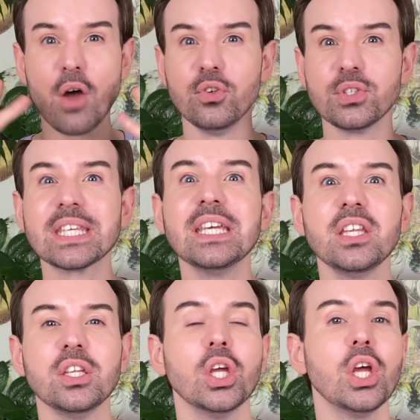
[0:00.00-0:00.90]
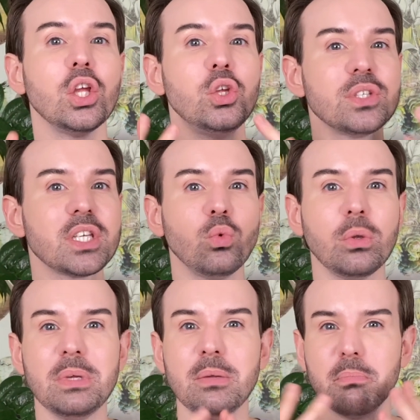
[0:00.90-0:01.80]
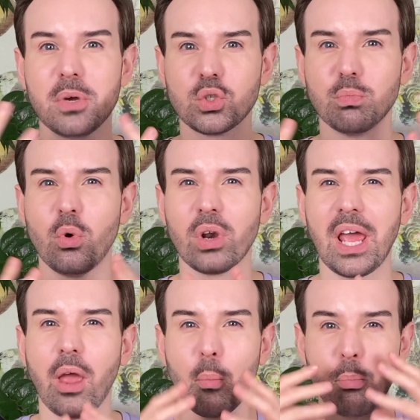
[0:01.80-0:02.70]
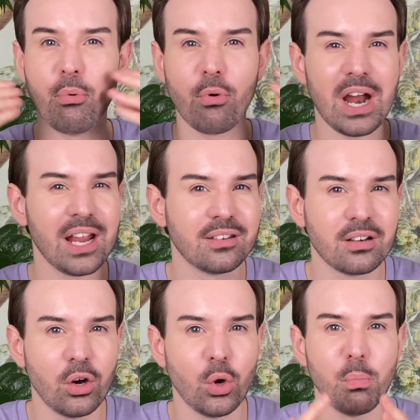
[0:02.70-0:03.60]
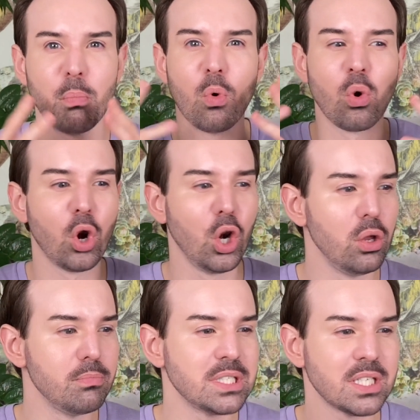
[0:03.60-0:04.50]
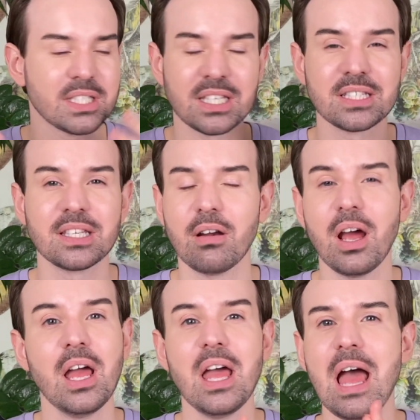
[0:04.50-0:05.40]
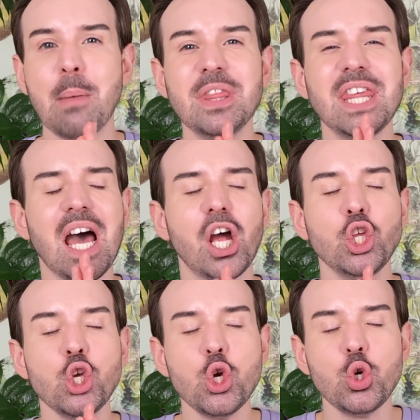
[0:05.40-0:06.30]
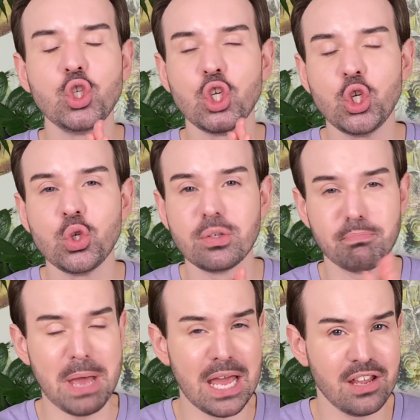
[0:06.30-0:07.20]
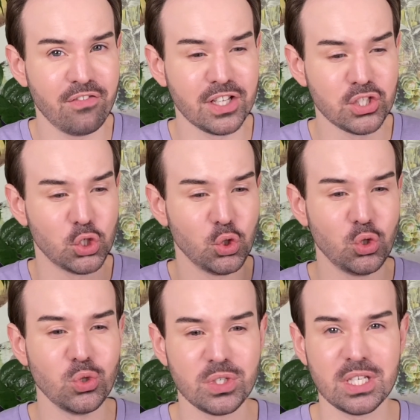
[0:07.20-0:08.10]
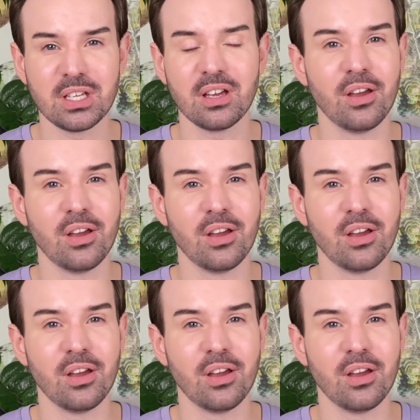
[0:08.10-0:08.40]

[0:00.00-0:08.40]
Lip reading: skin will be much more like brighter, more luminous, and etc. I mean, there are huge benefits to using